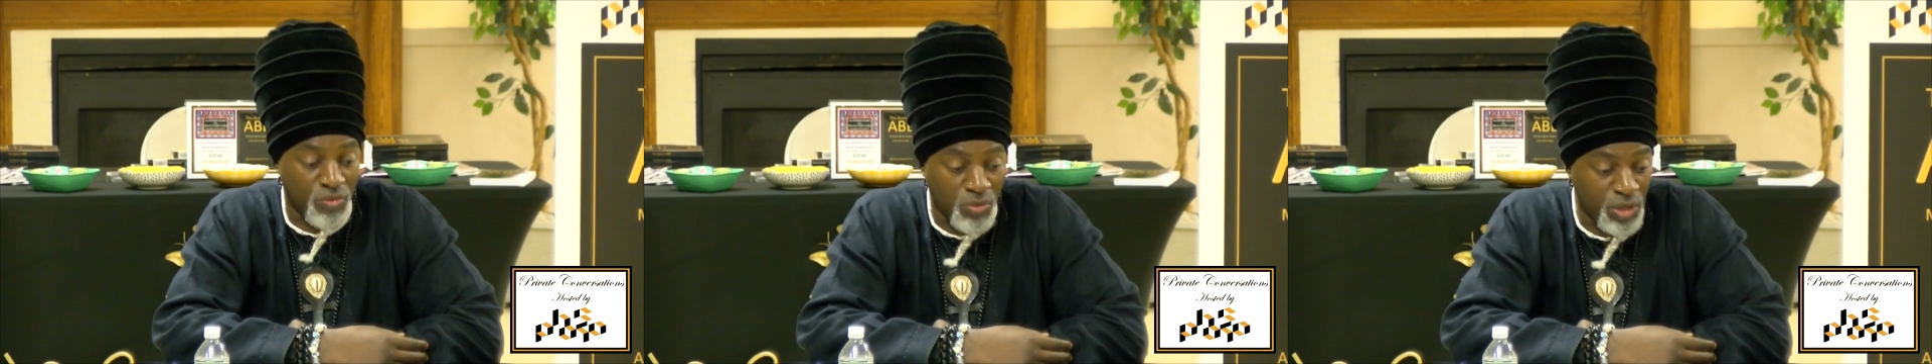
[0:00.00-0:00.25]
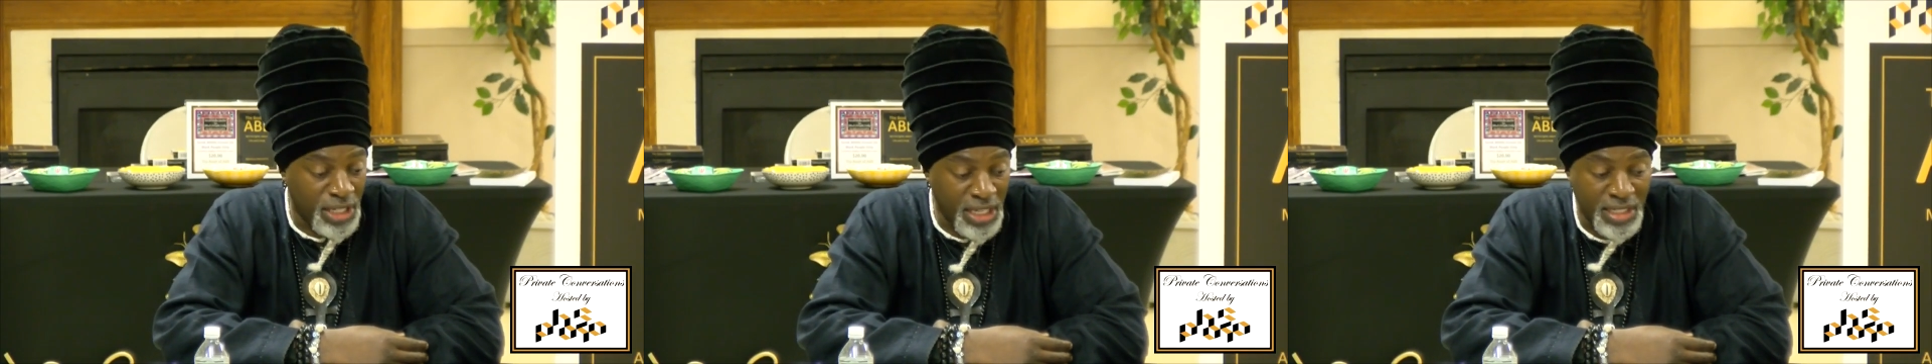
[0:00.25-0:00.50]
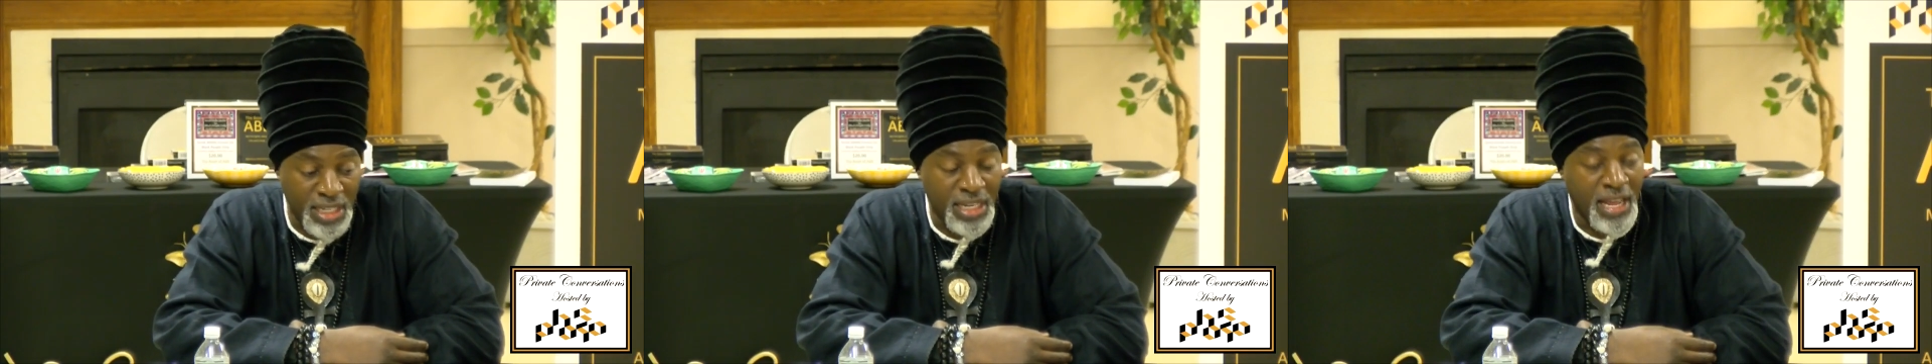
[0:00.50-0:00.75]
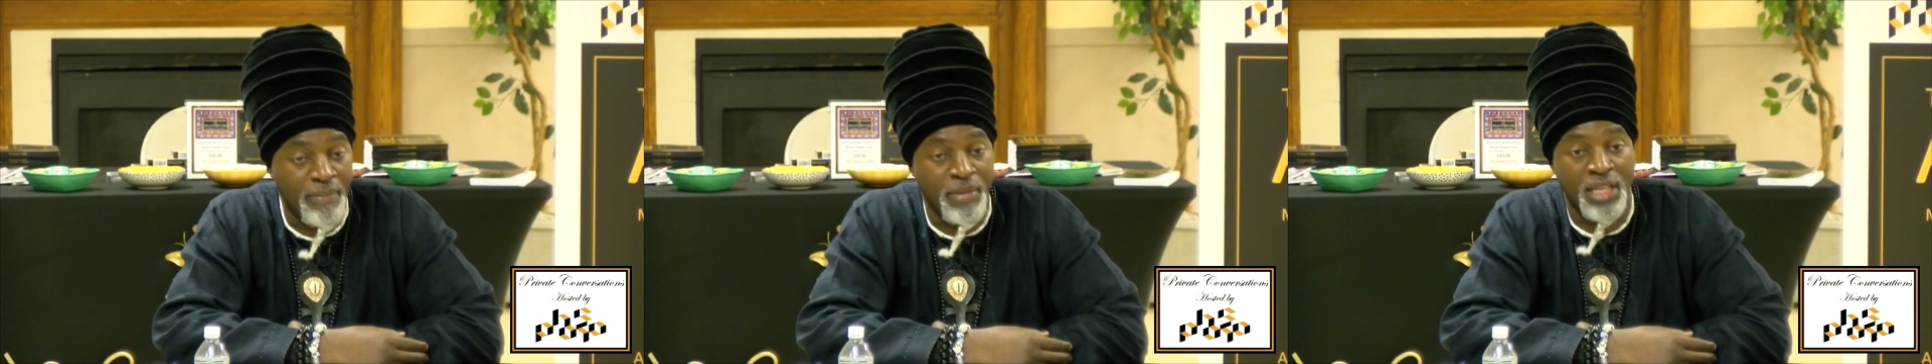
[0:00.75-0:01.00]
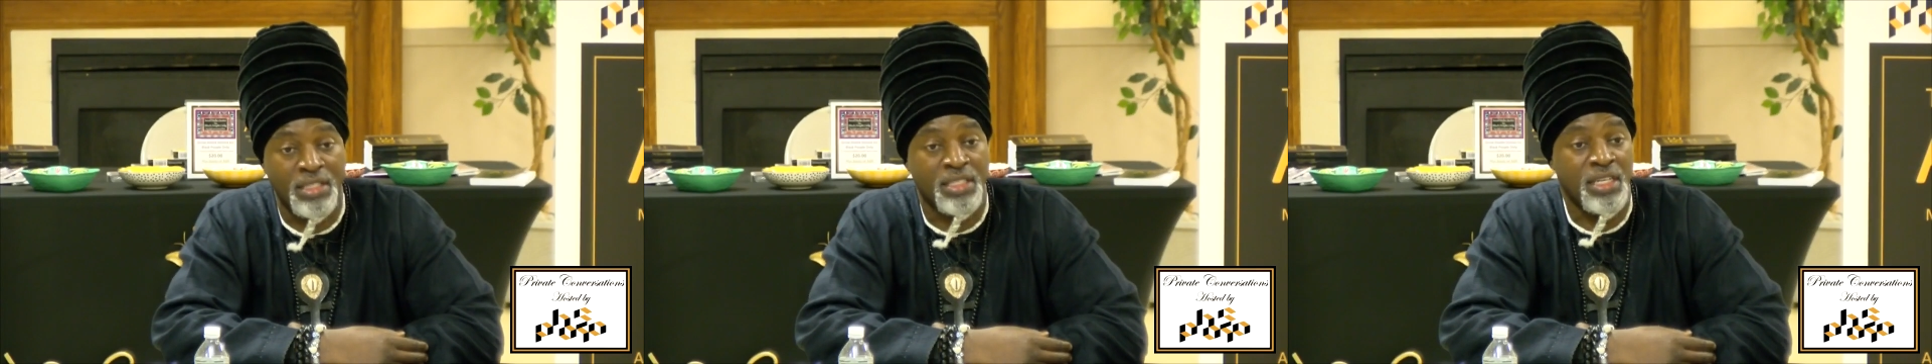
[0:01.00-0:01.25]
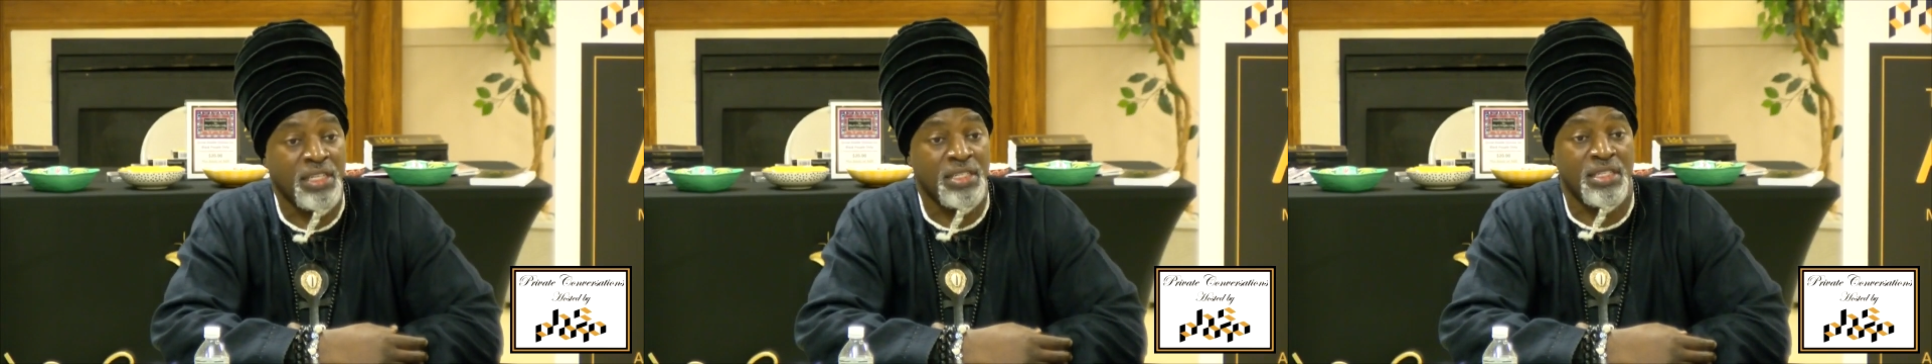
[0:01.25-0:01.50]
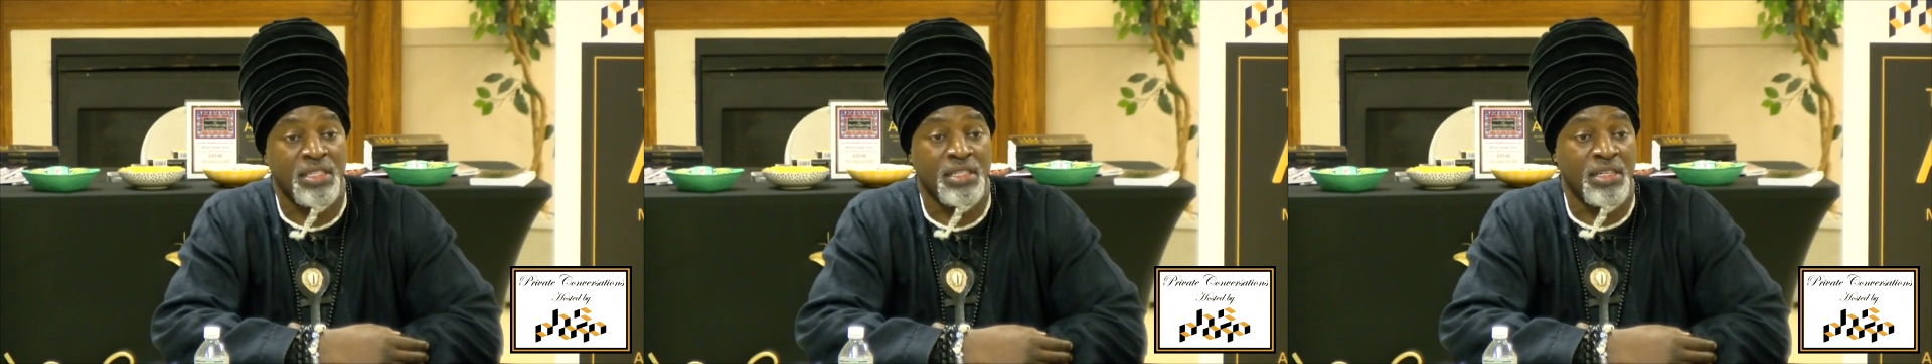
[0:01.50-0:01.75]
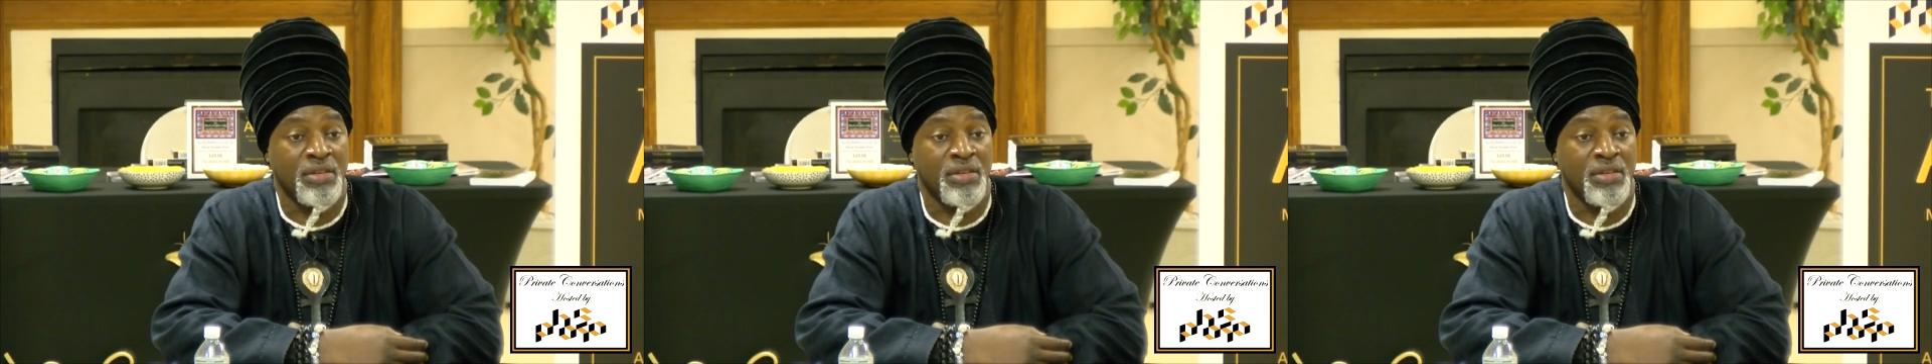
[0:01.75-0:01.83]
what they did that makes sense and,